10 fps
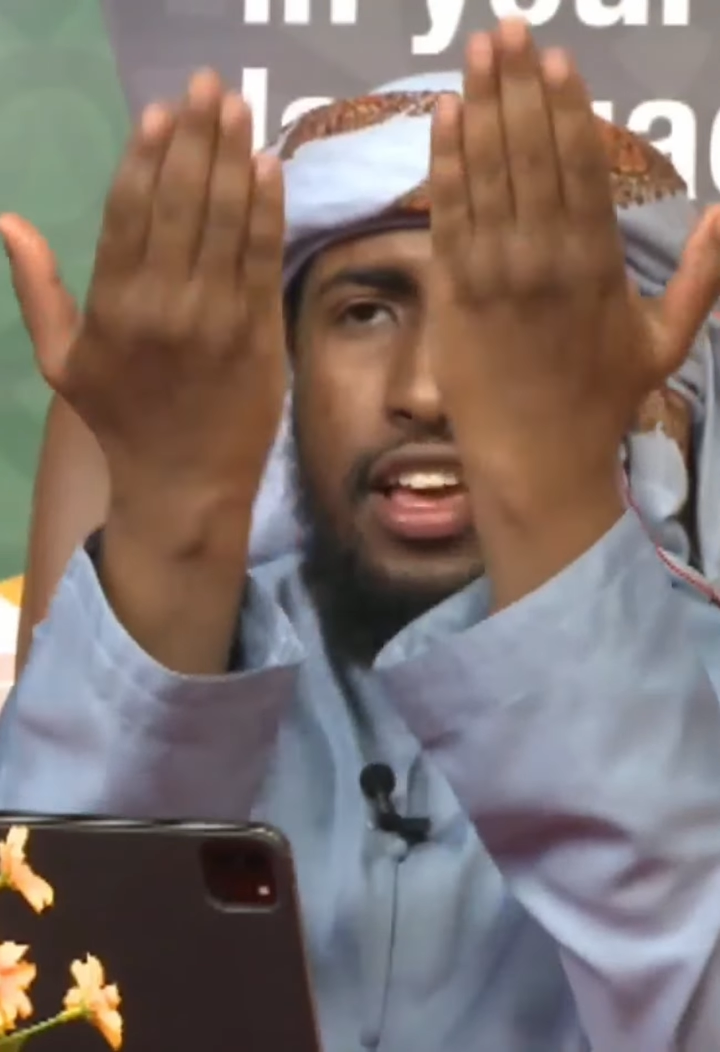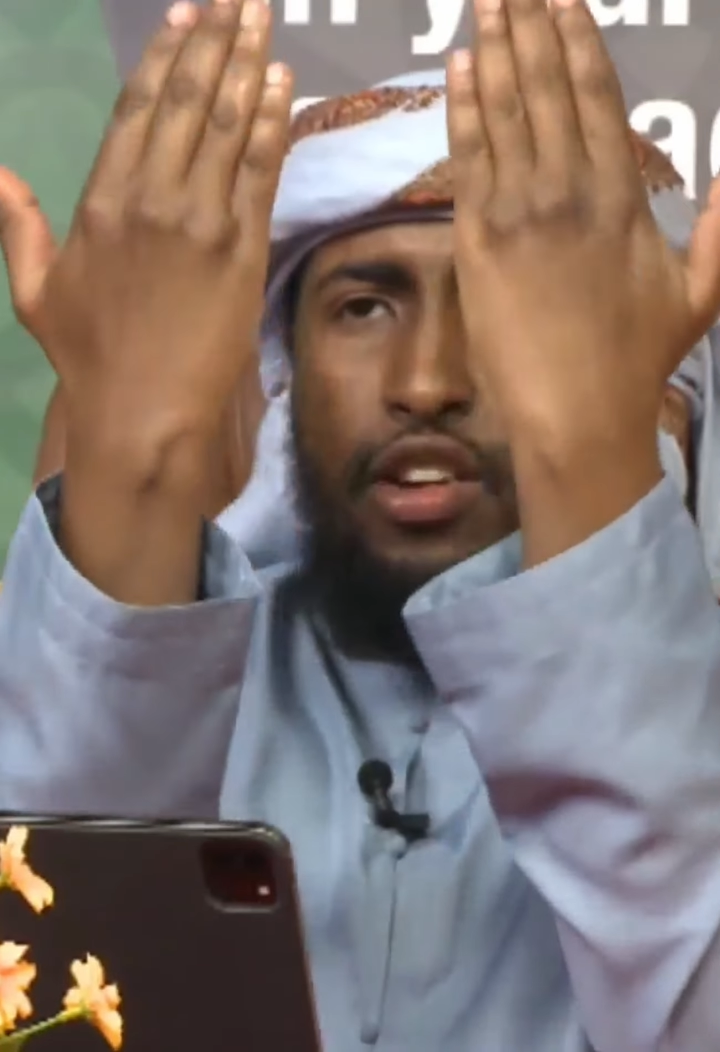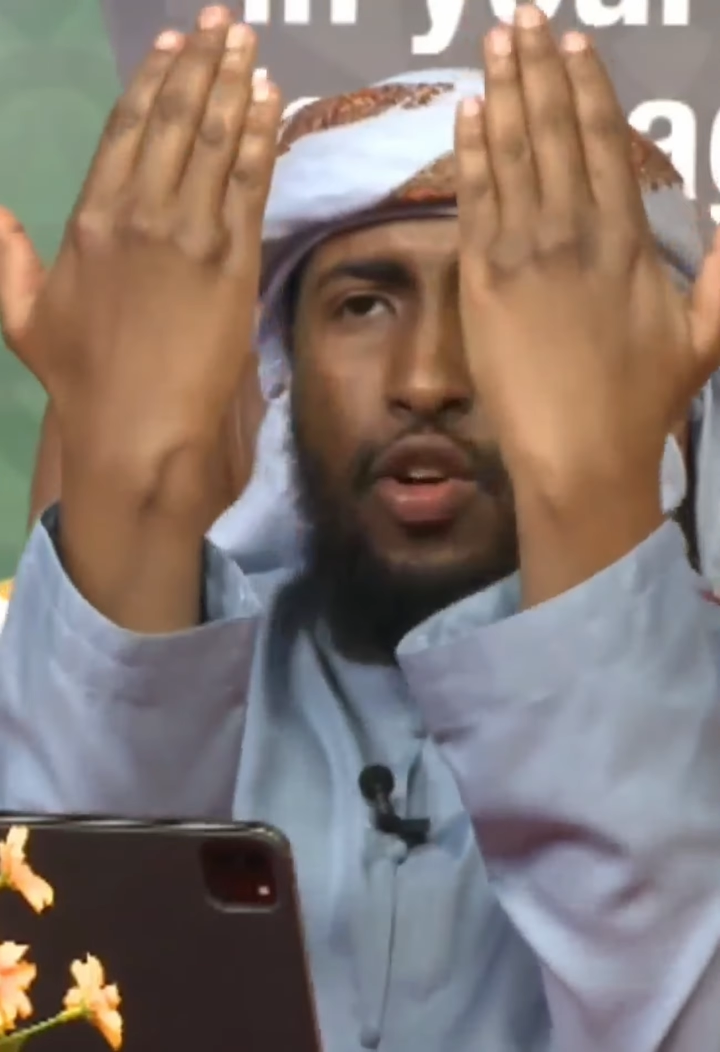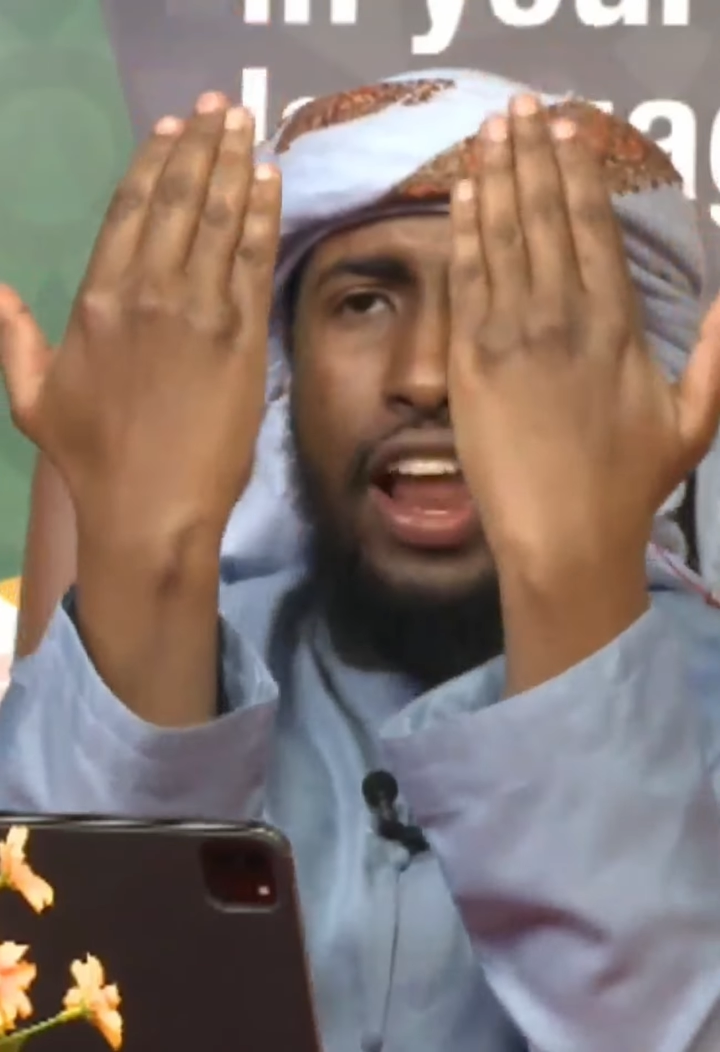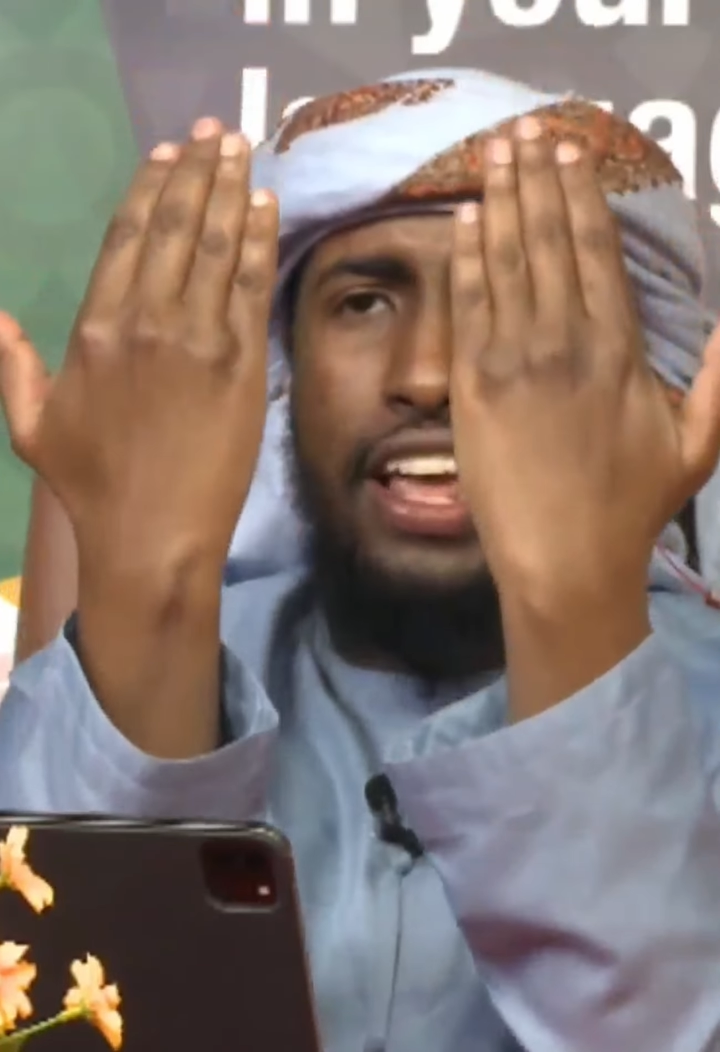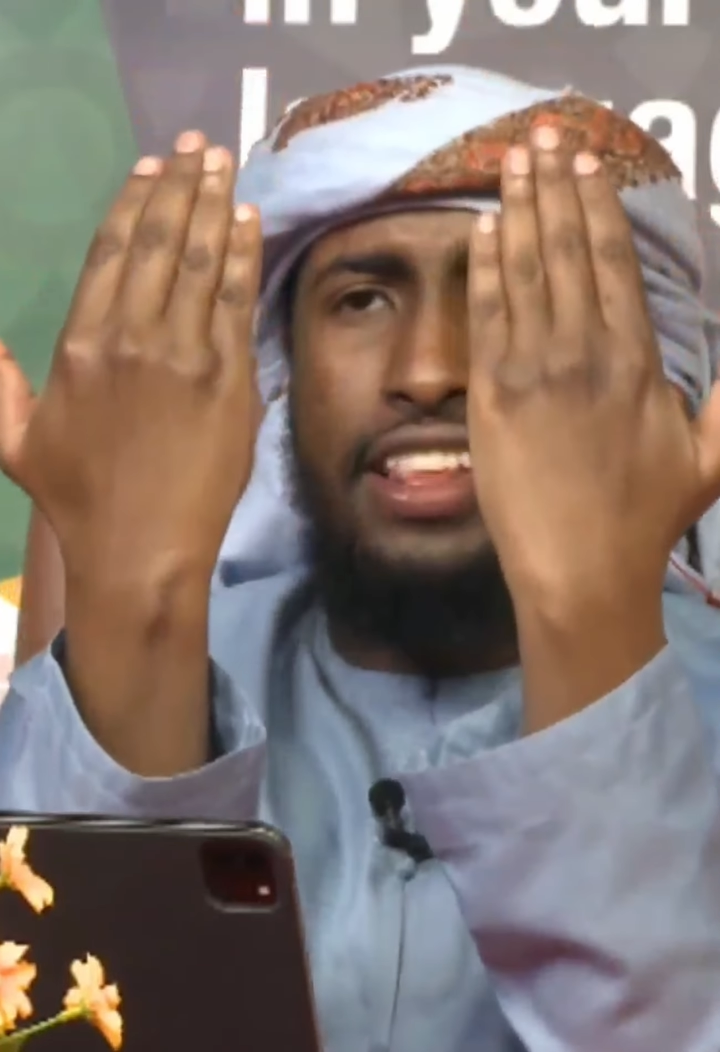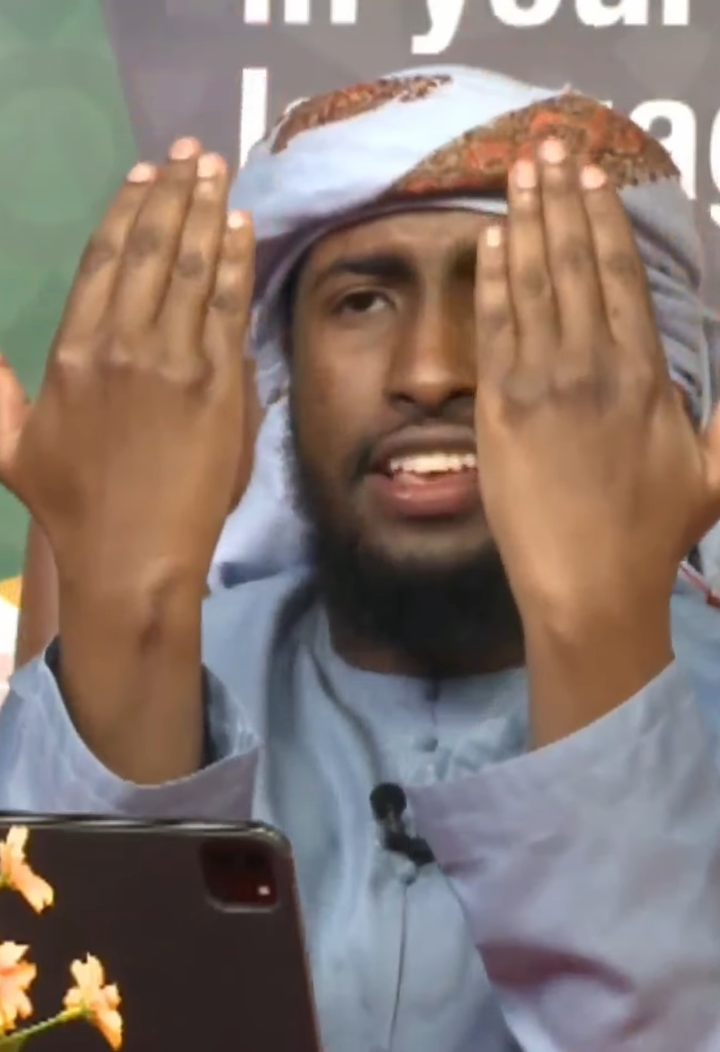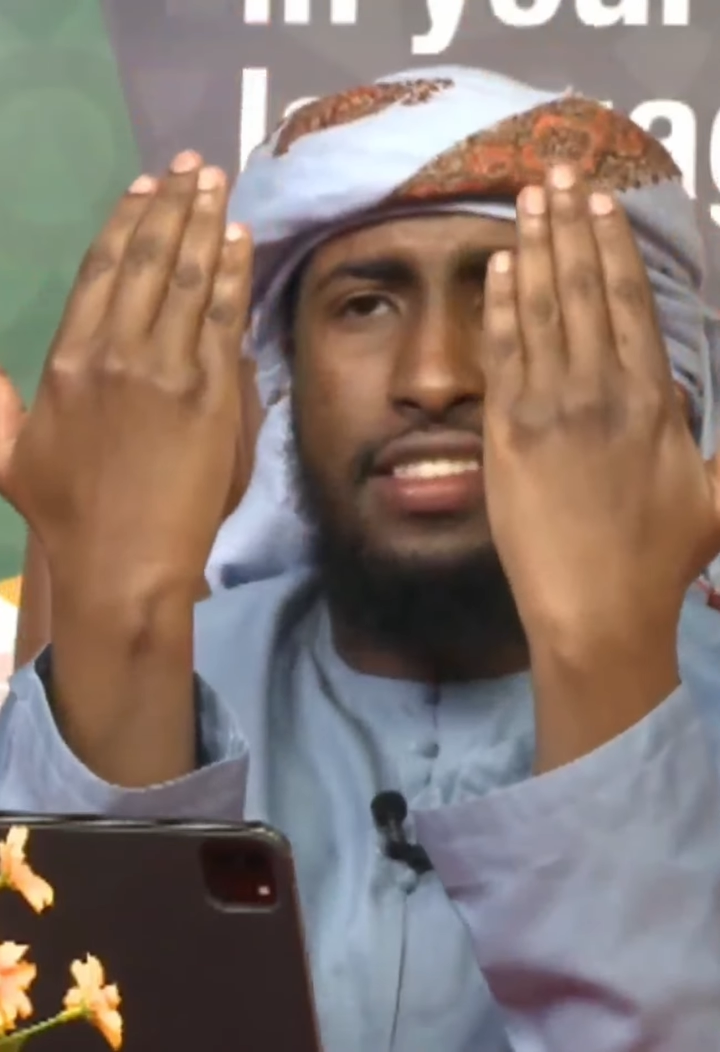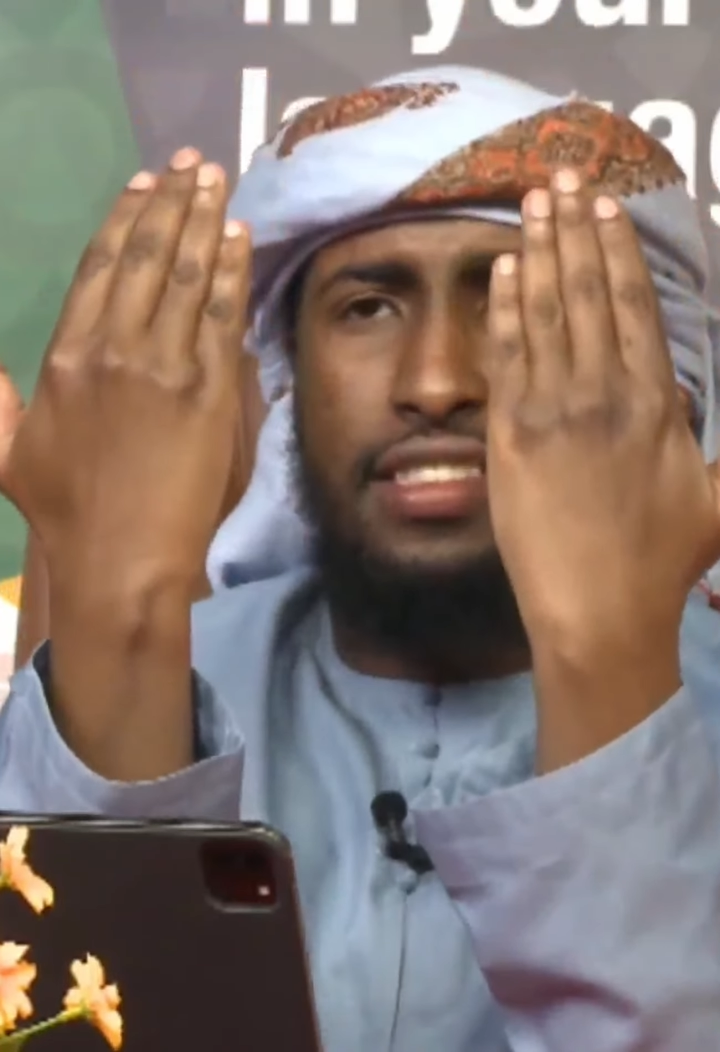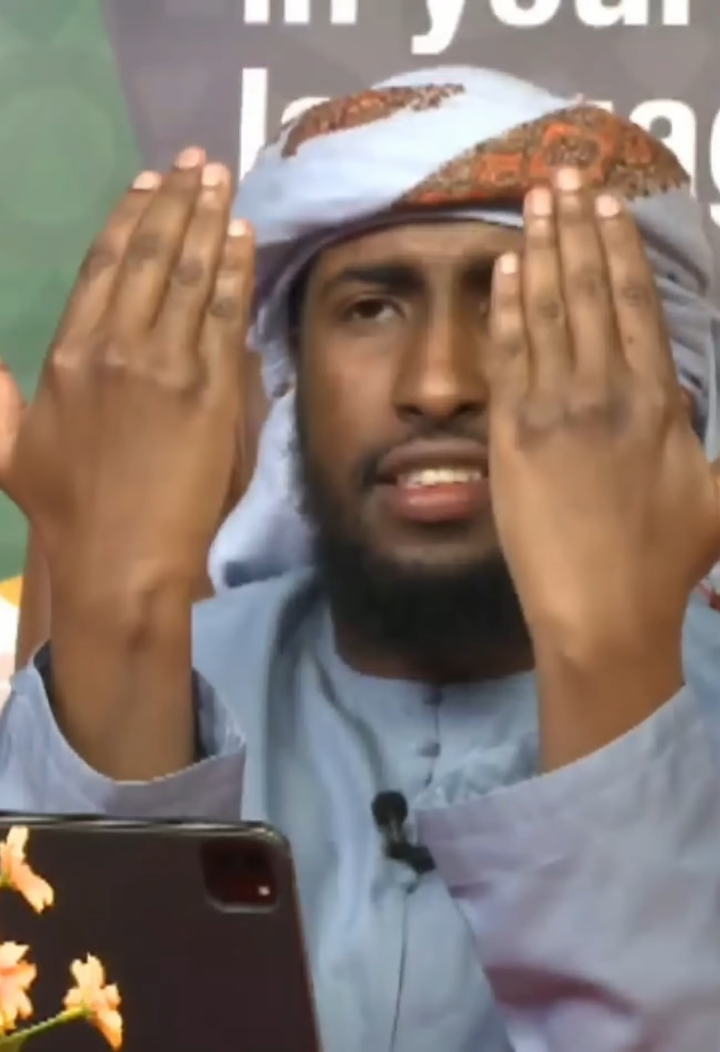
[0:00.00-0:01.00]
not like
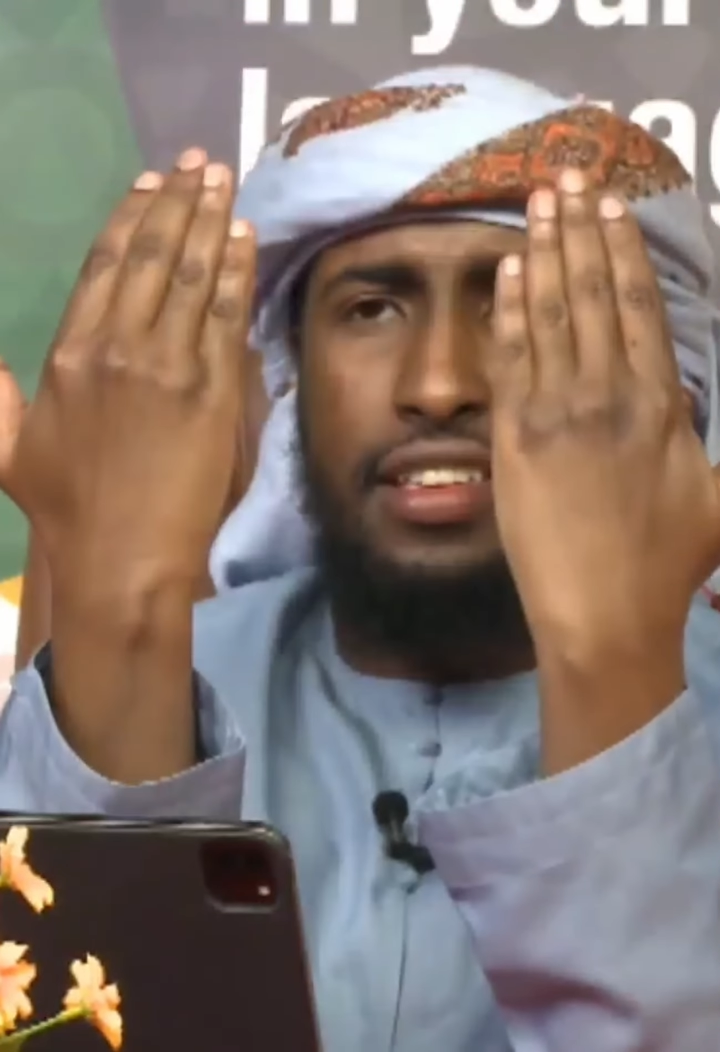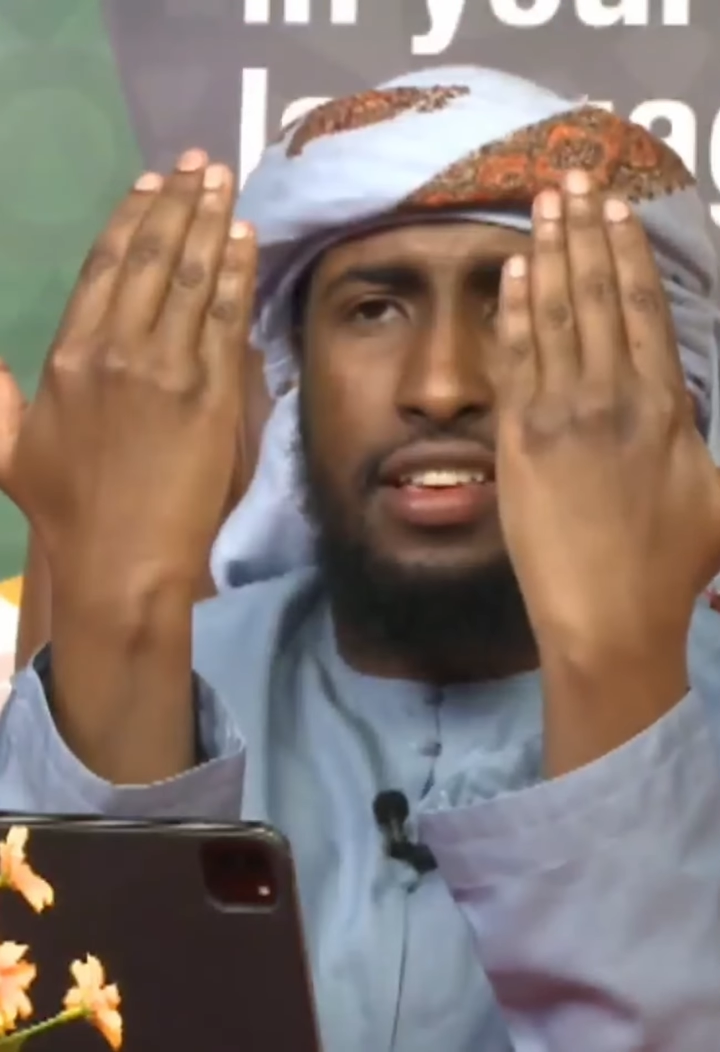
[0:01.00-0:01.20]
this,